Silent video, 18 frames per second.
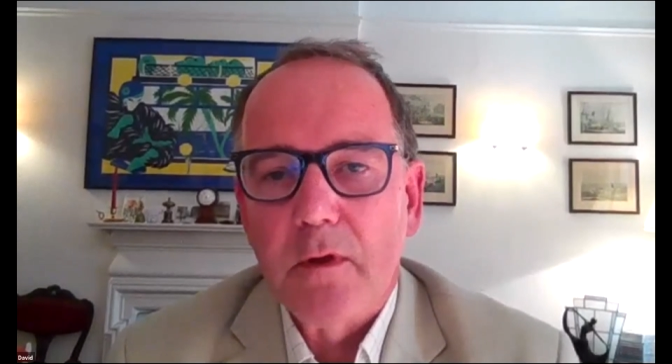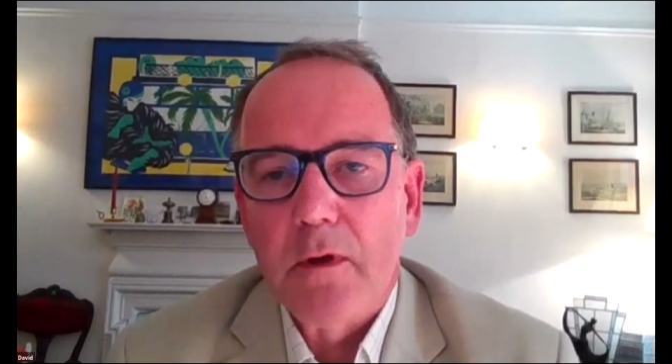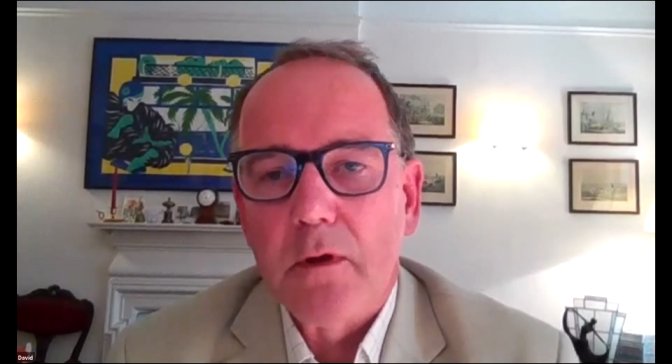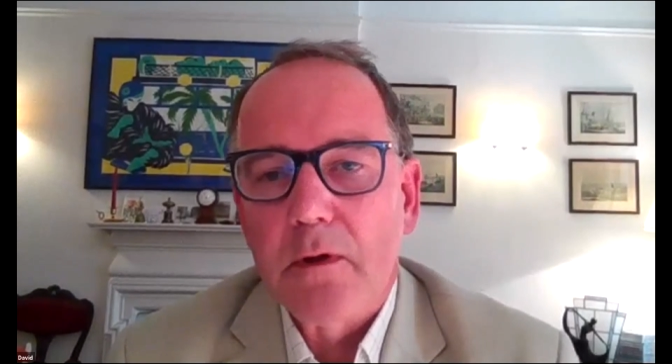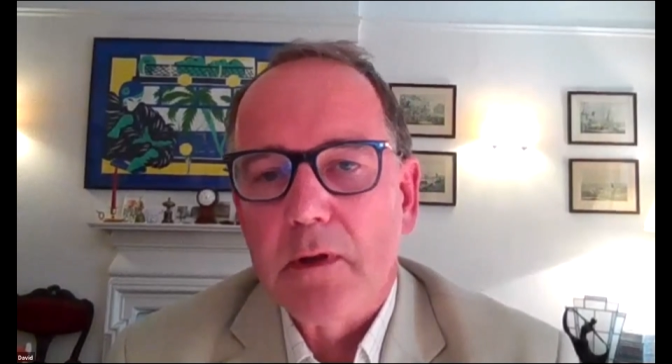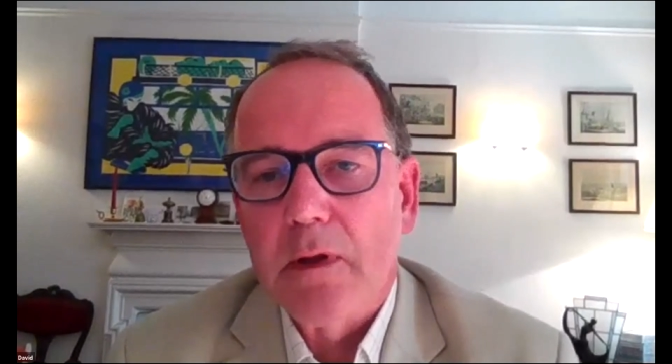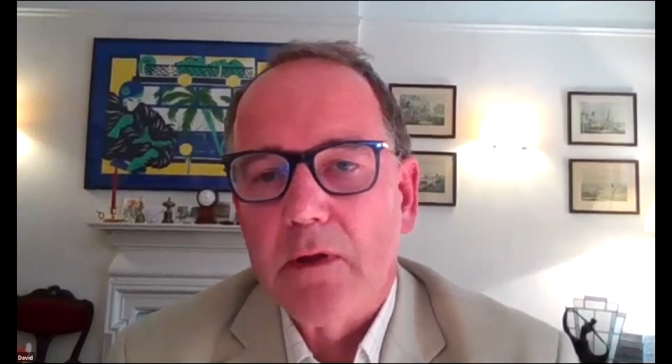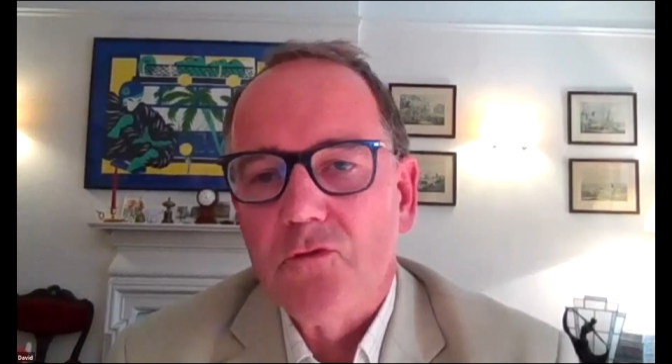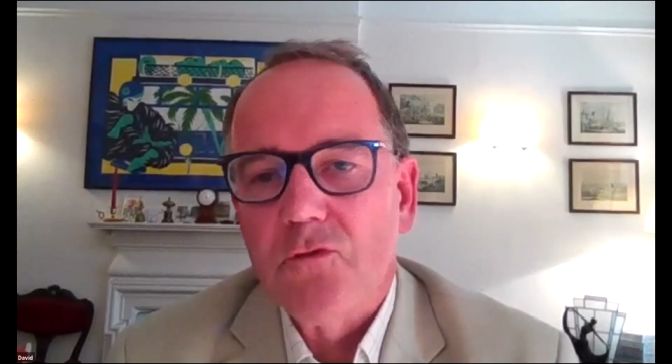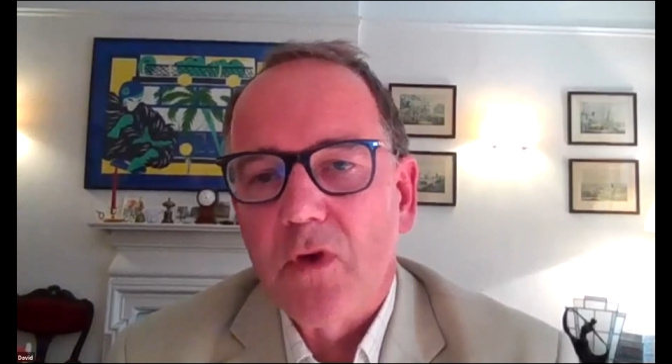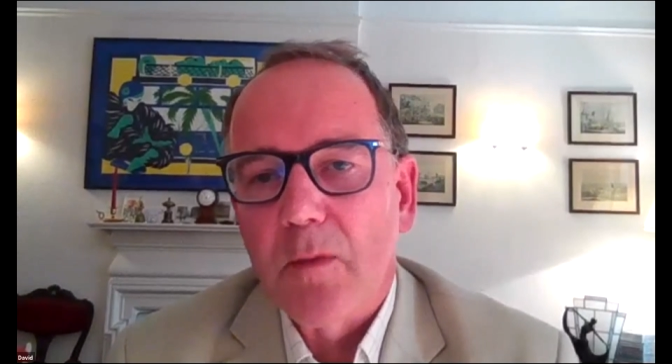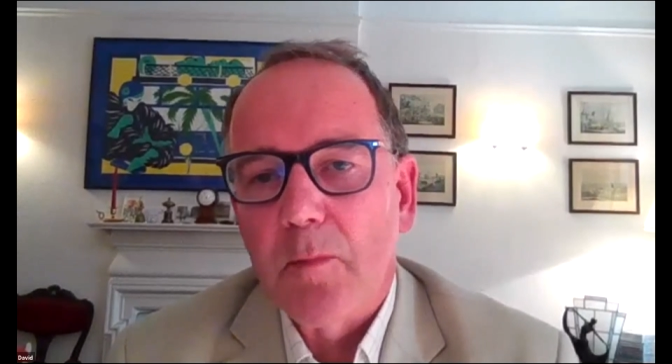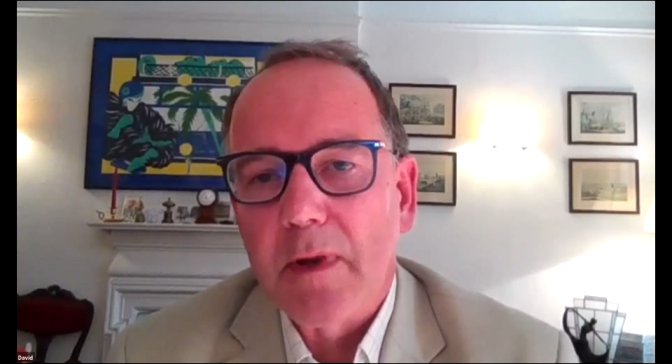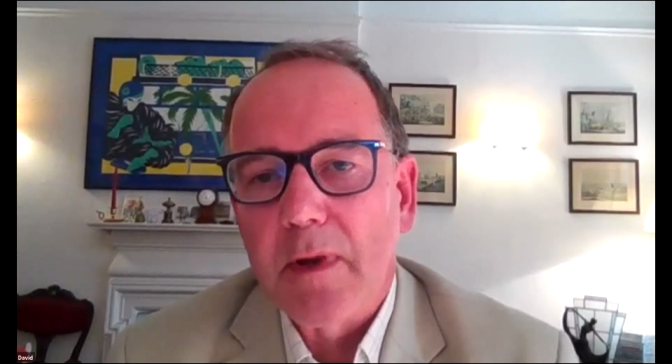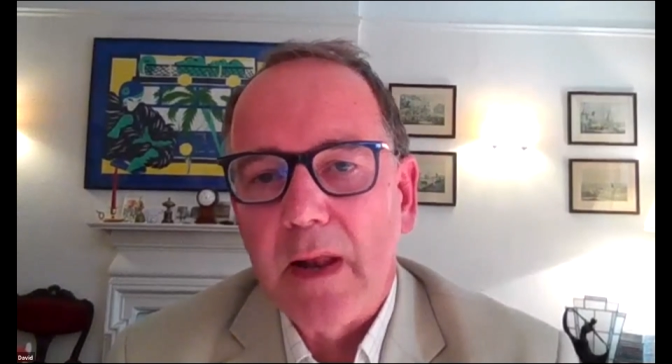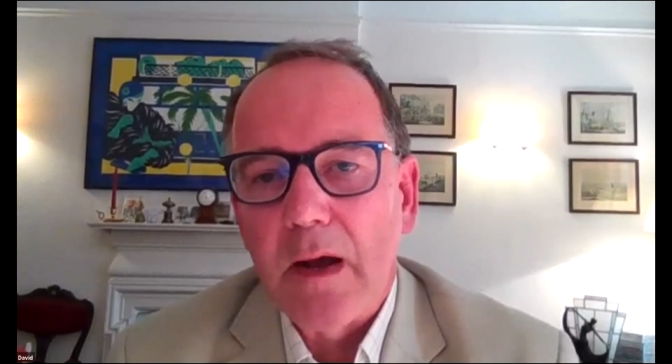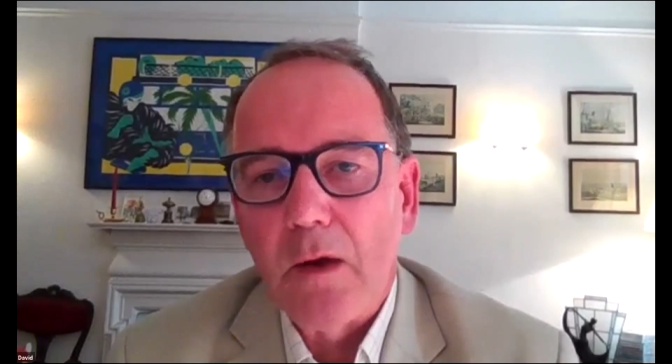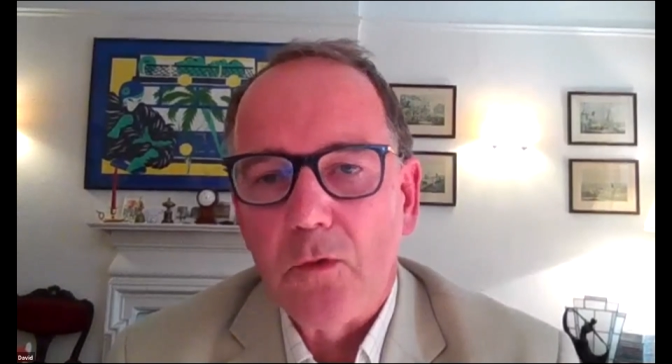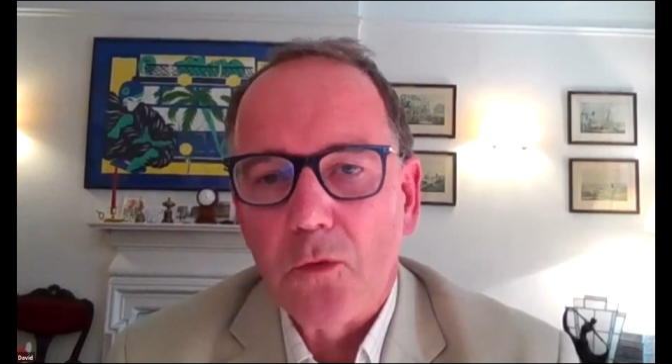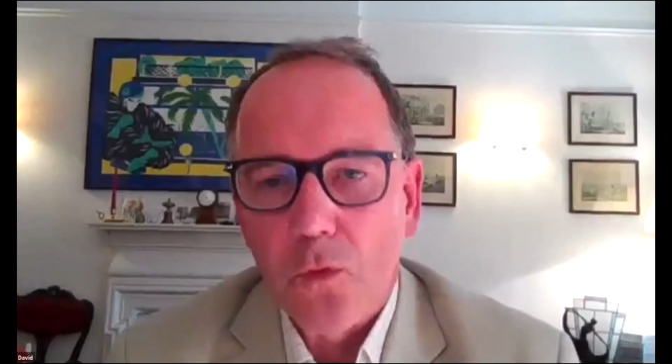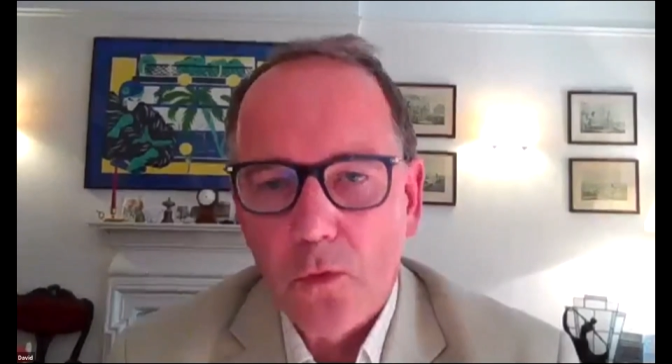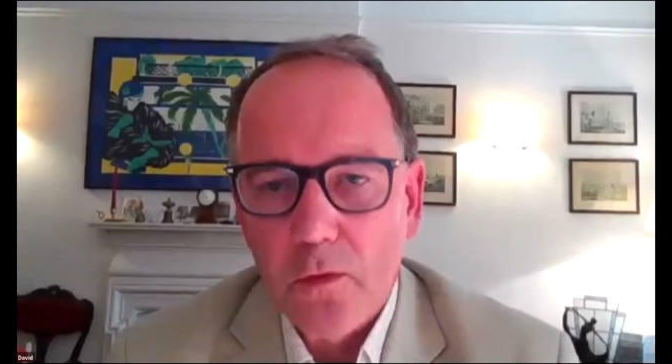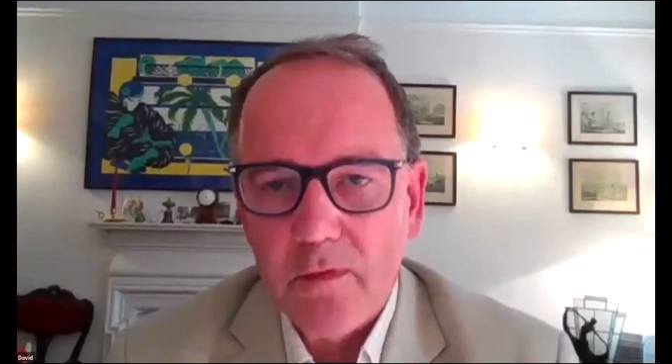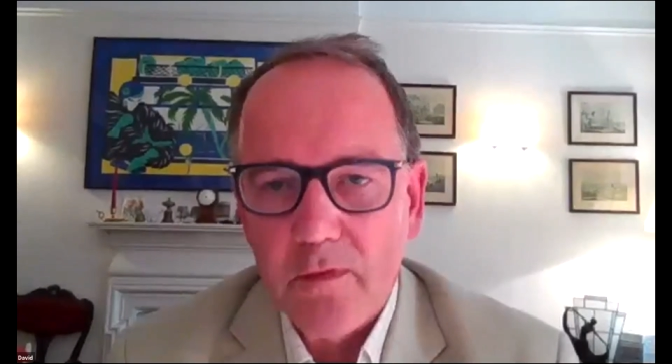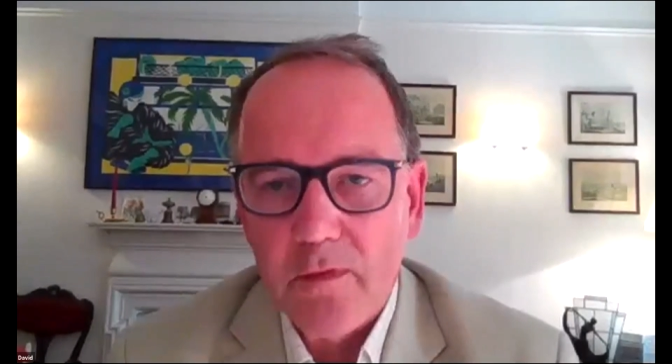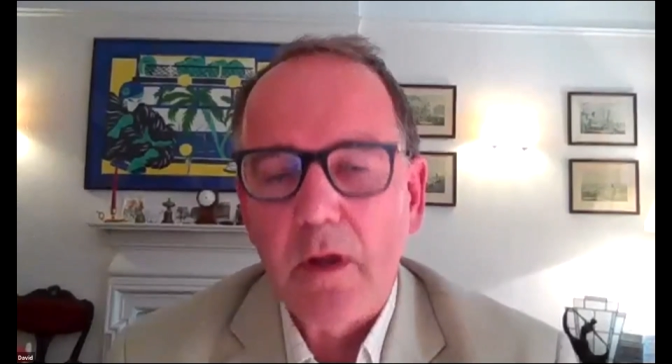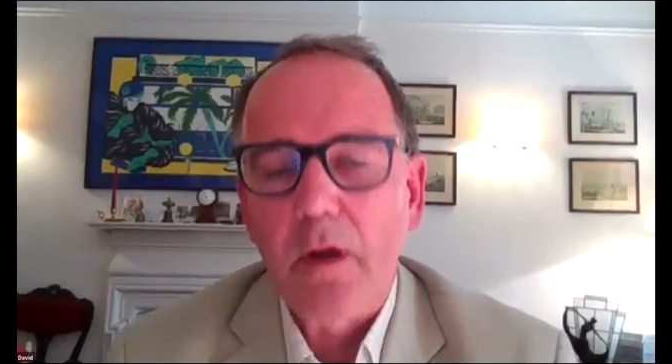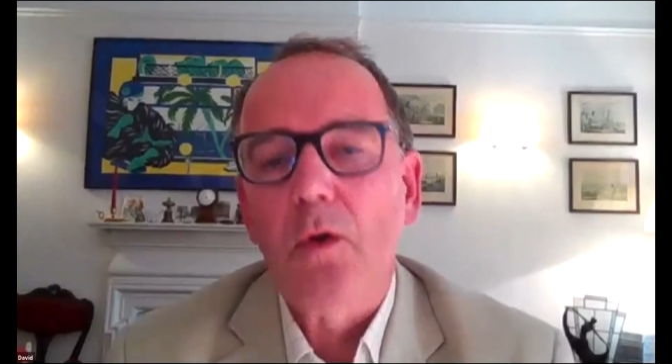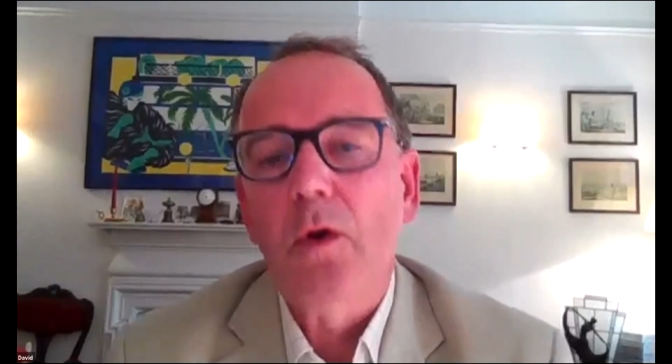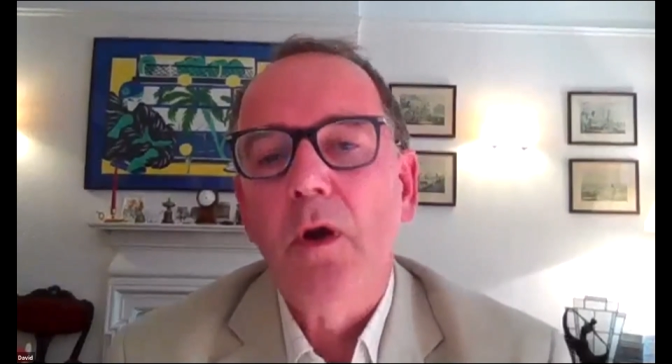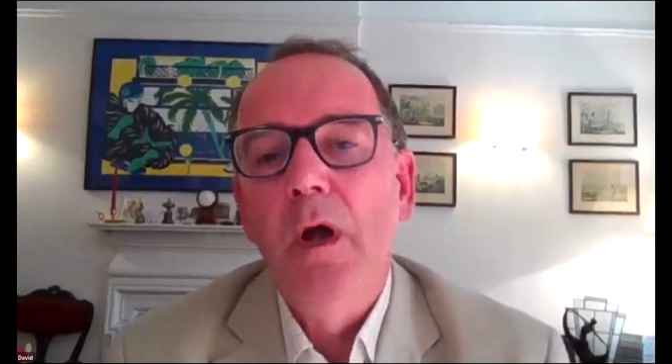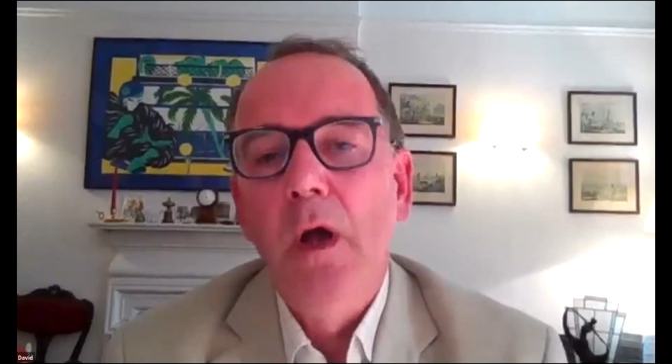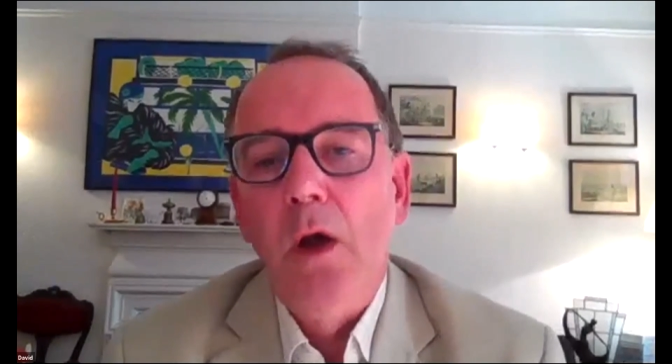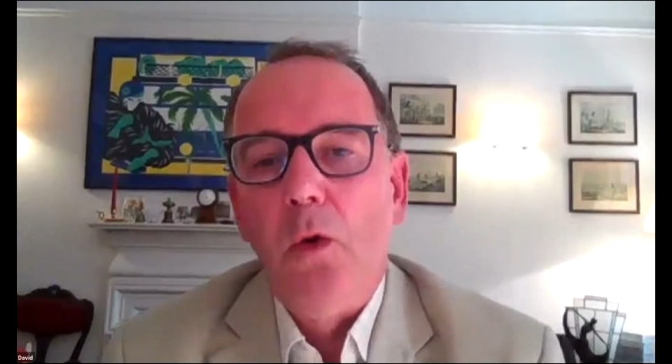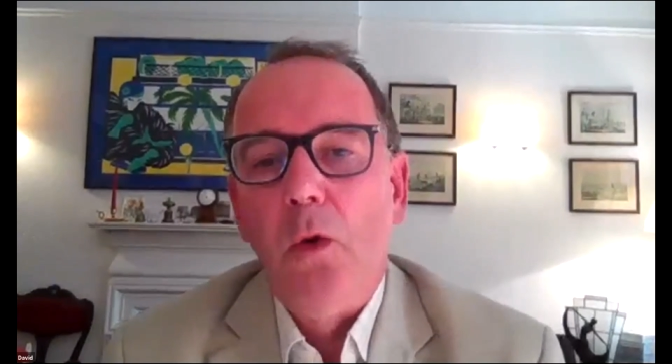Circle and GemCloud also,